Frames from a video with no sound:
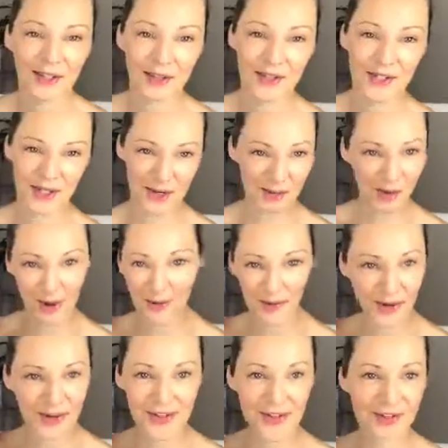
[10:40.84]
she might
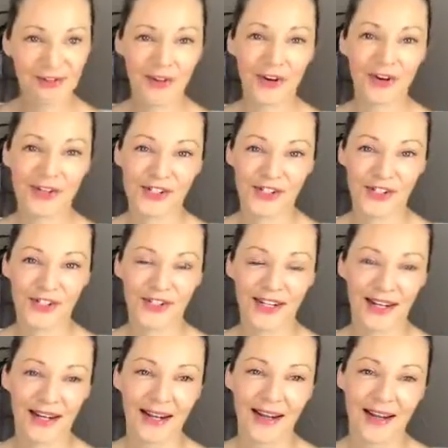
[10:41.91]
wear in the photo shoot.
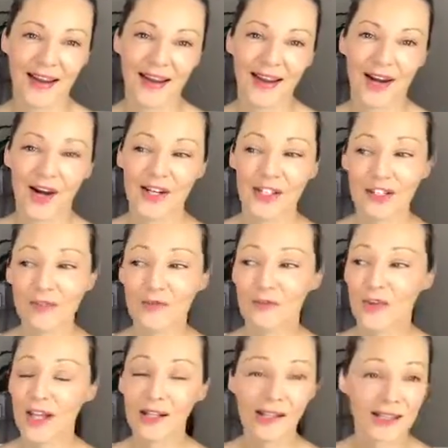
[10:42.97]
And I just
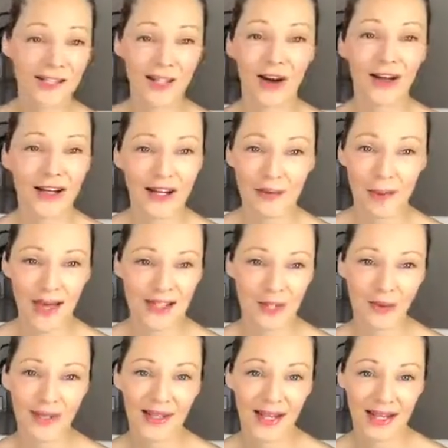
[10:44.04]
feel excited about
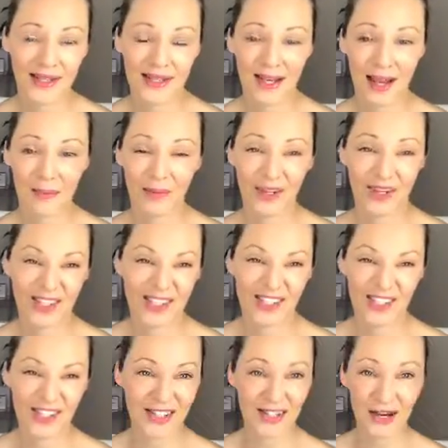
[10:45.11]
doing that today because it's
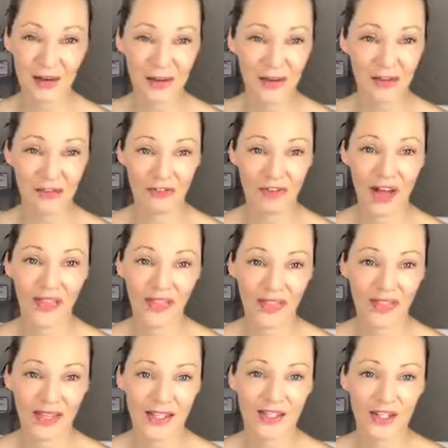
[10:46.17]
just going to be a fun
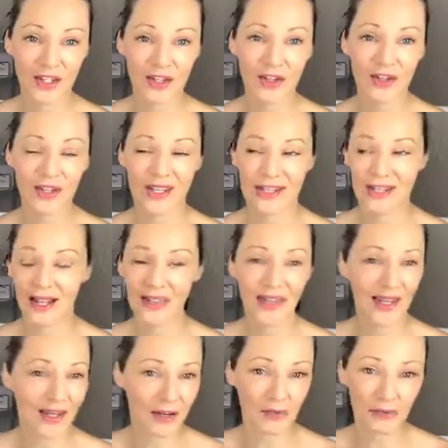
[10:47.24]
thing to do. There's
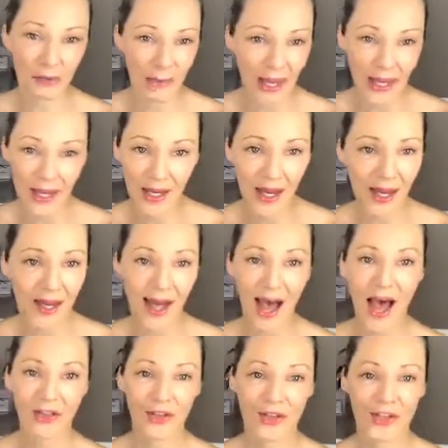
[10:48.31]
nothing in it for me
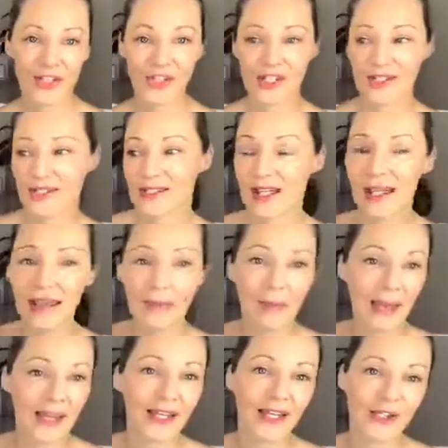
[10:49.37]
other than just
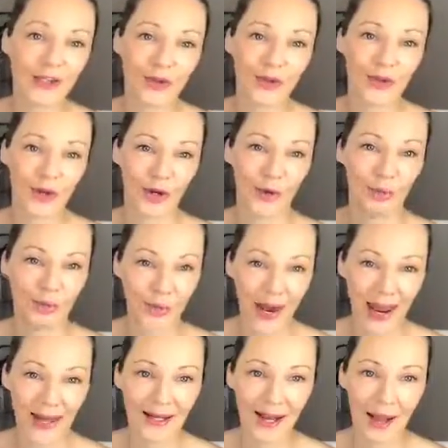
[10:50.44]
making sure that her
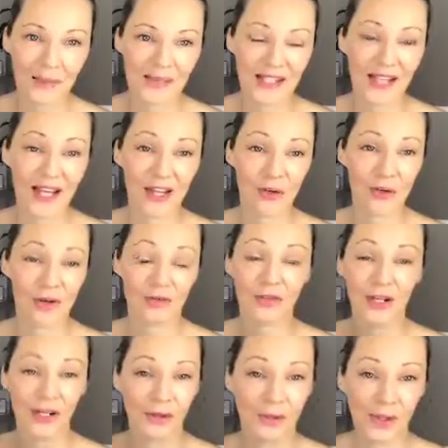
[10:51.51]
brand comes together and
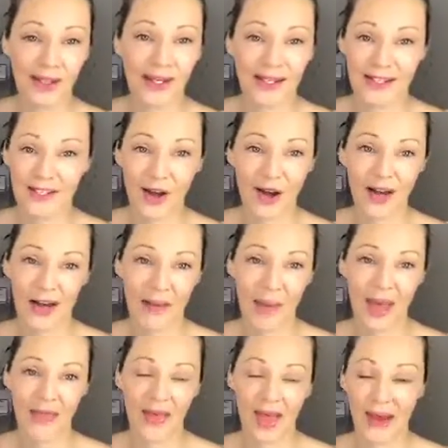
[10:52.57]
feeling really excited
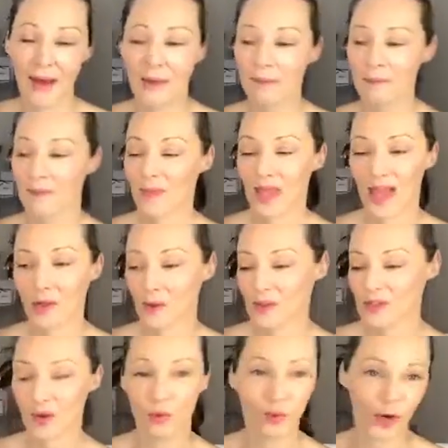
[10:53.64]
about that. And
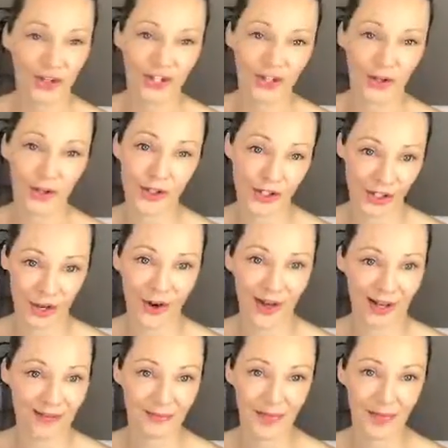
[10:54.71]
also watching her
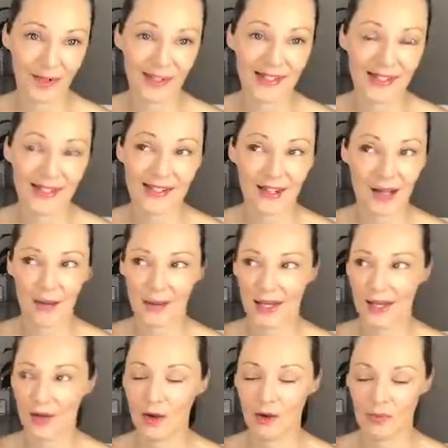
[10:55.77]
shine, because it's going to
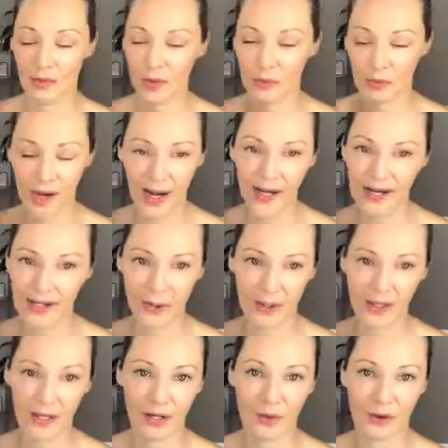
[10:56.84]
be, her branding is
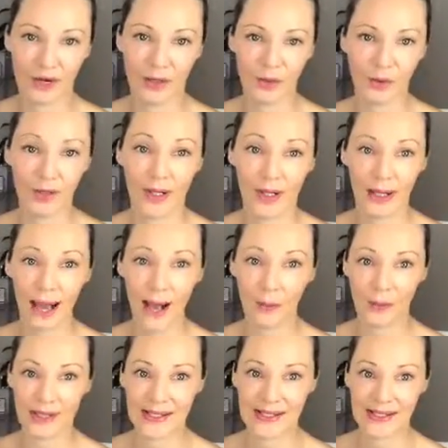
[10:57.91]
looking incredible and I can't
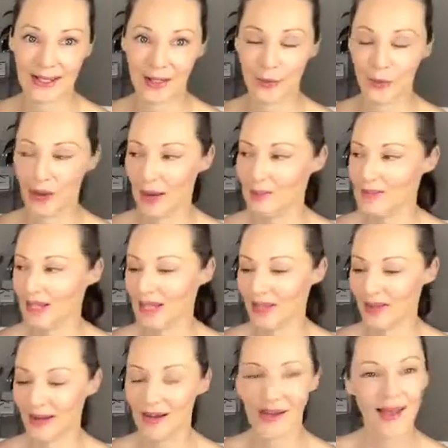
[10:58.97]
wait to see it all come
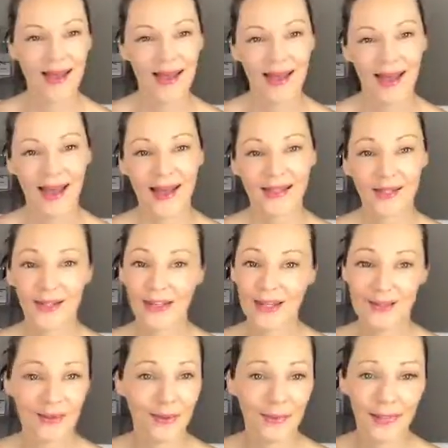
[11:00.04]
together. And so
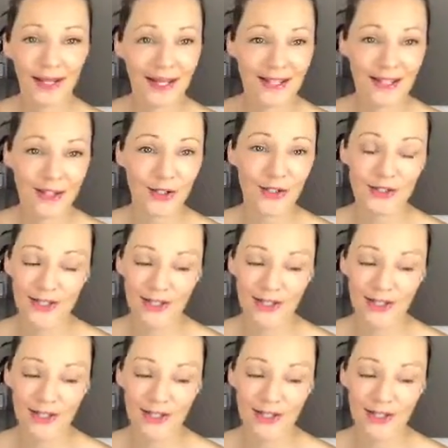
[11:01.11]
that's what I'm going to get to do